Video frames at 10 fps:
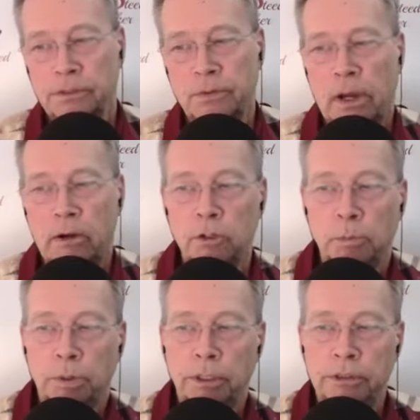So how are
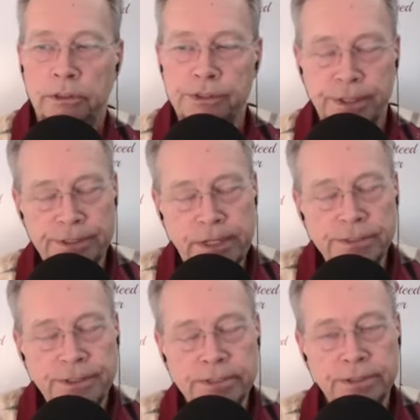you putting your
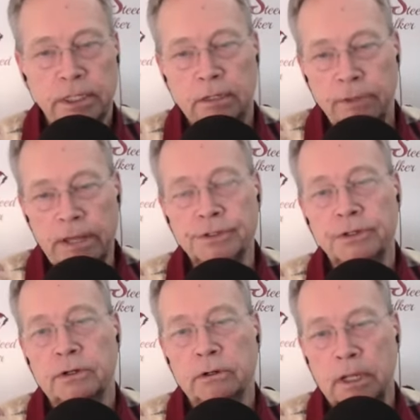success as an
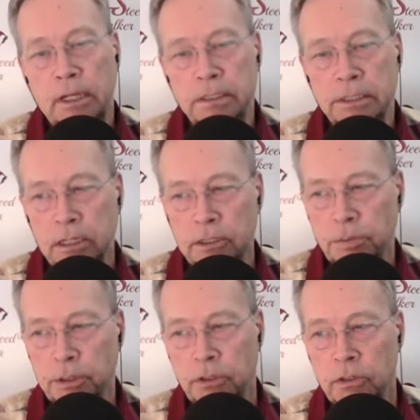investor and
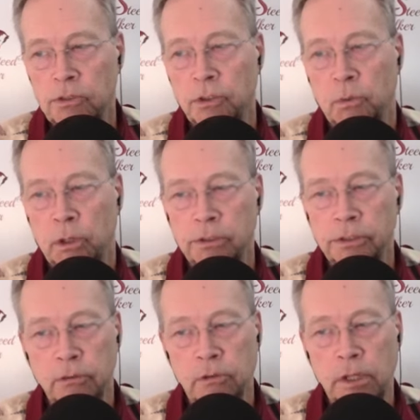entrepreneur to work
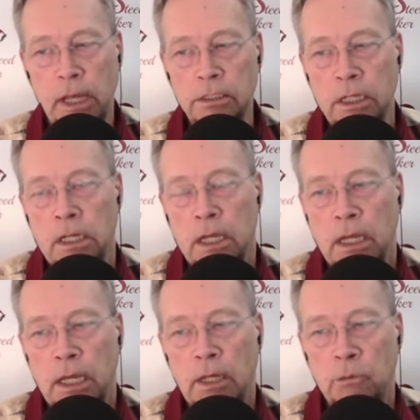to create
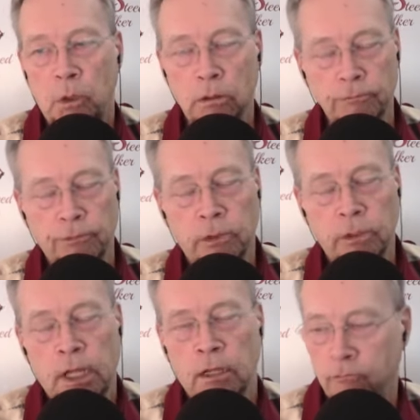a world
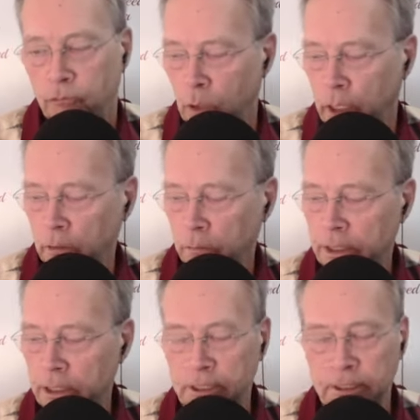full of
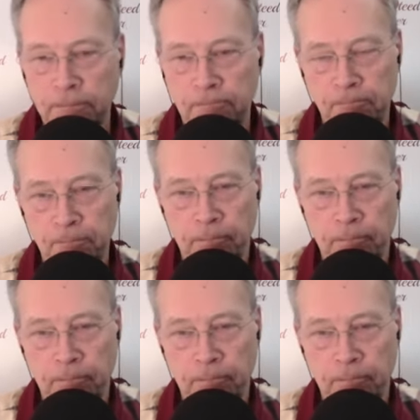well-being?